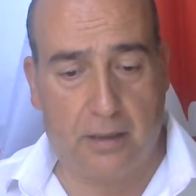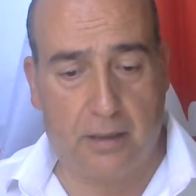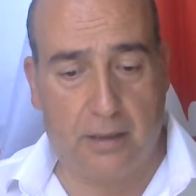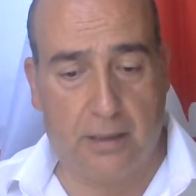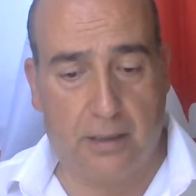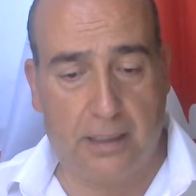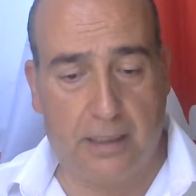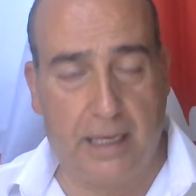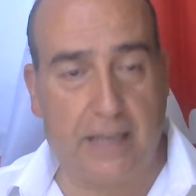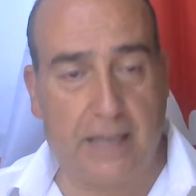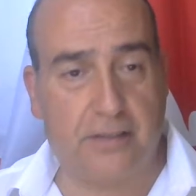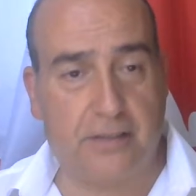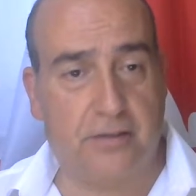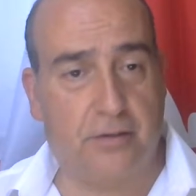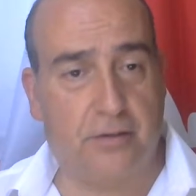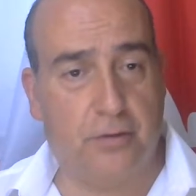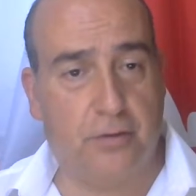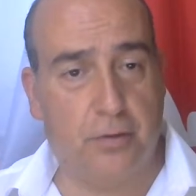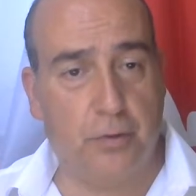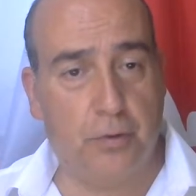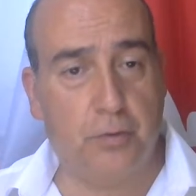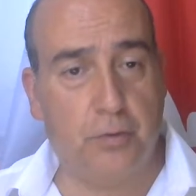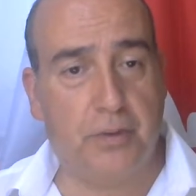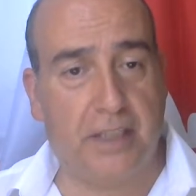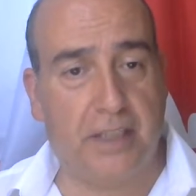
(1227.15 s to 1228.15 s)
yes,
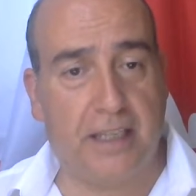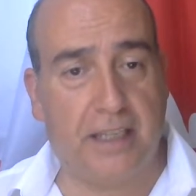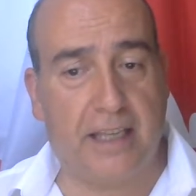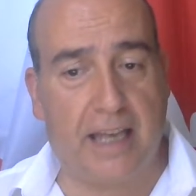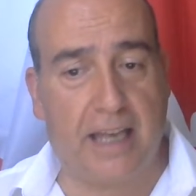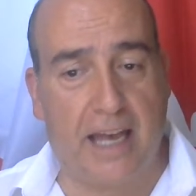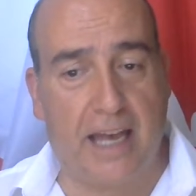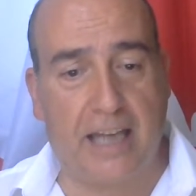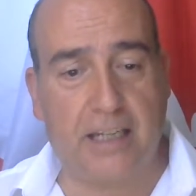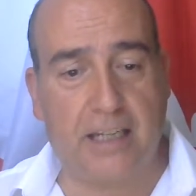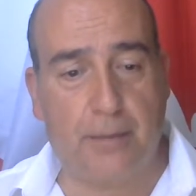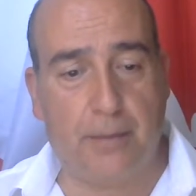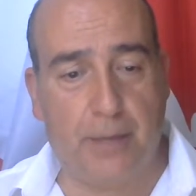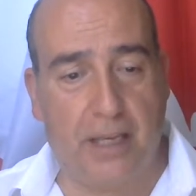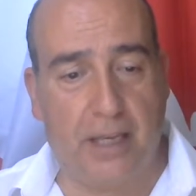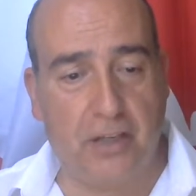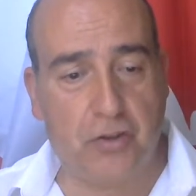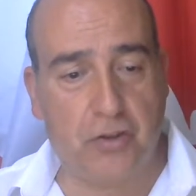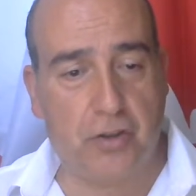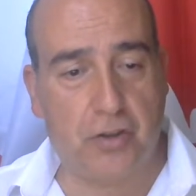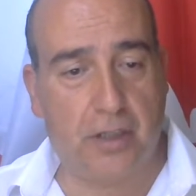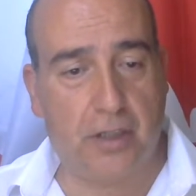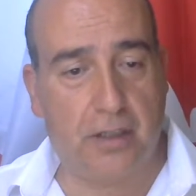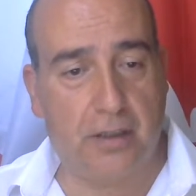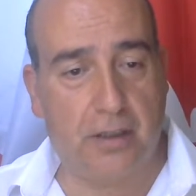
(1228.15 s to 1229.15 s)
2D
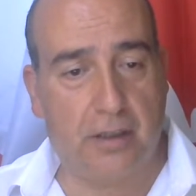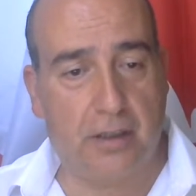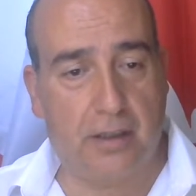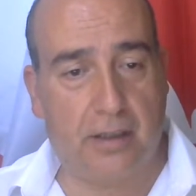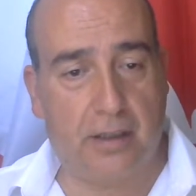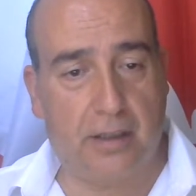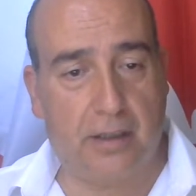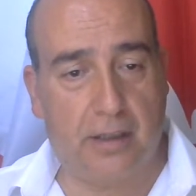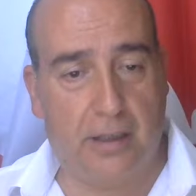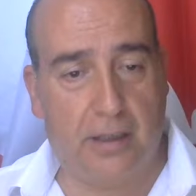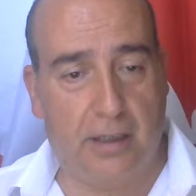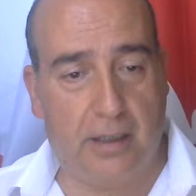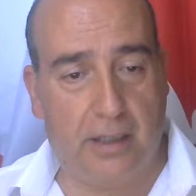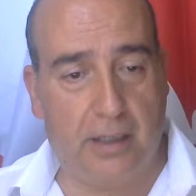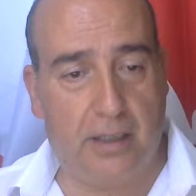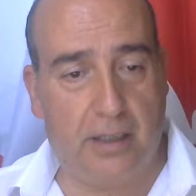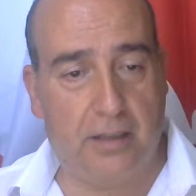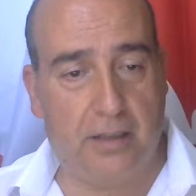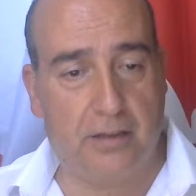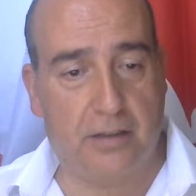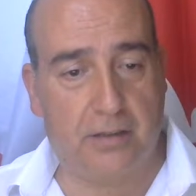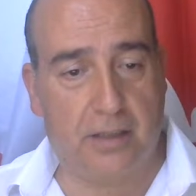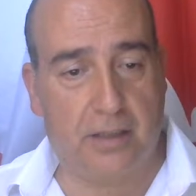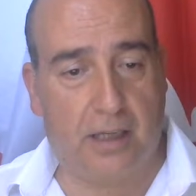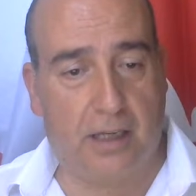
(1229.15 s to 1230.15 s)
animation
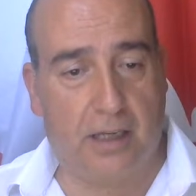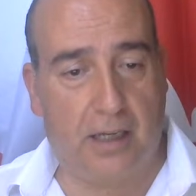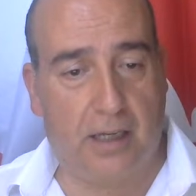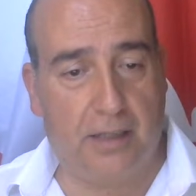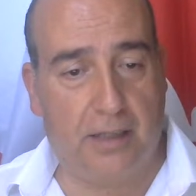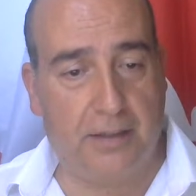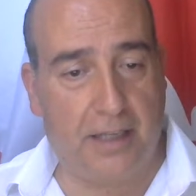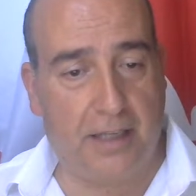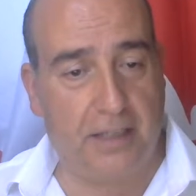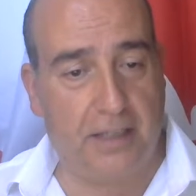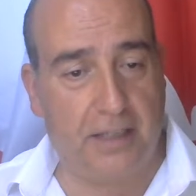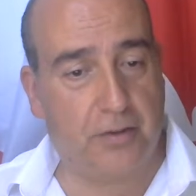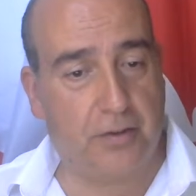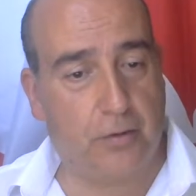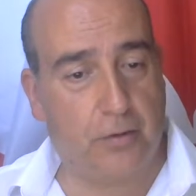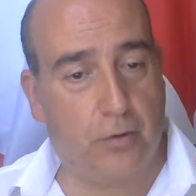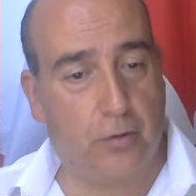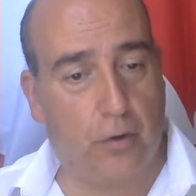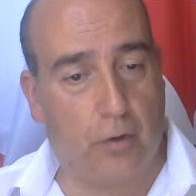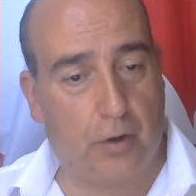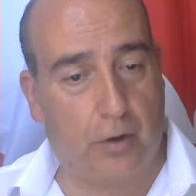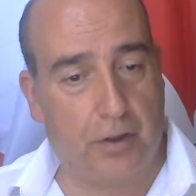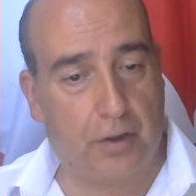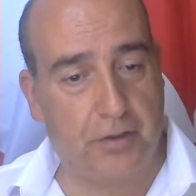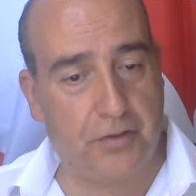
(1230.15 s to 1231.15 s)
is a nice
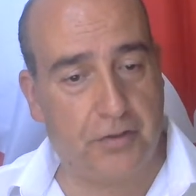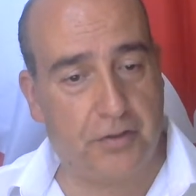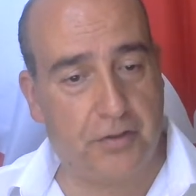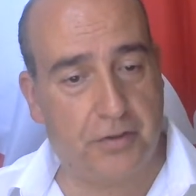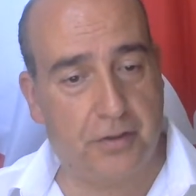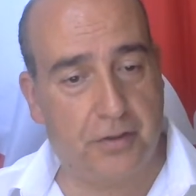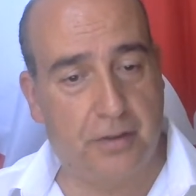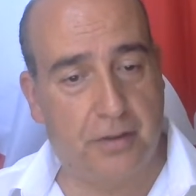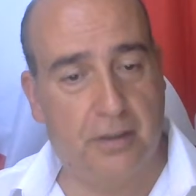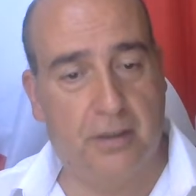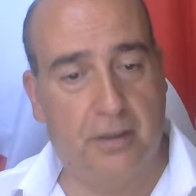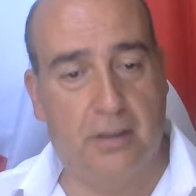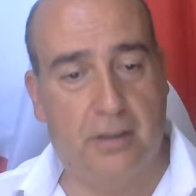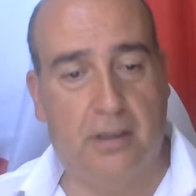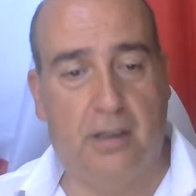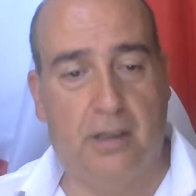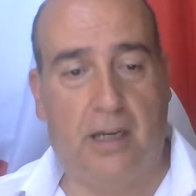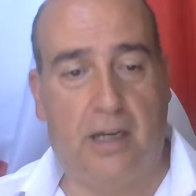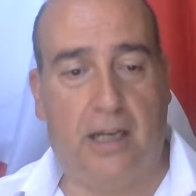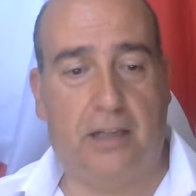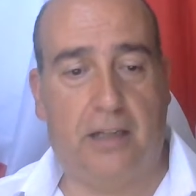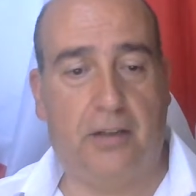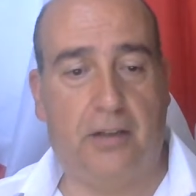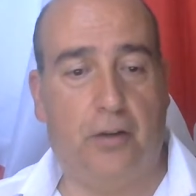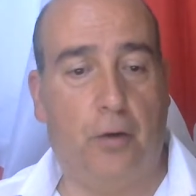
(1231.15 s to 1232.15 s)
course.
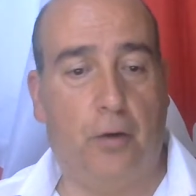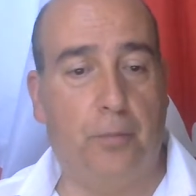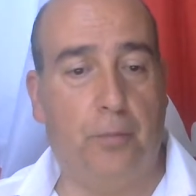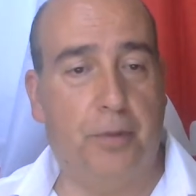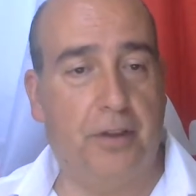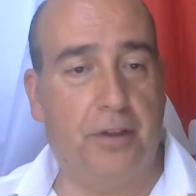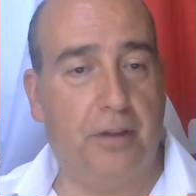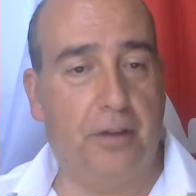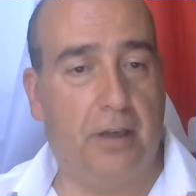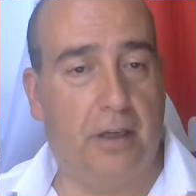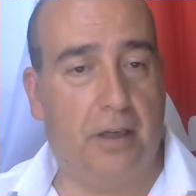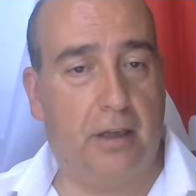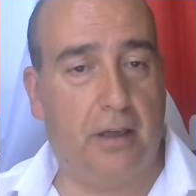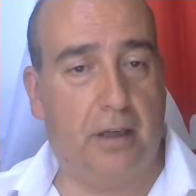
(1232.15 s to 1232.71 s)
I can open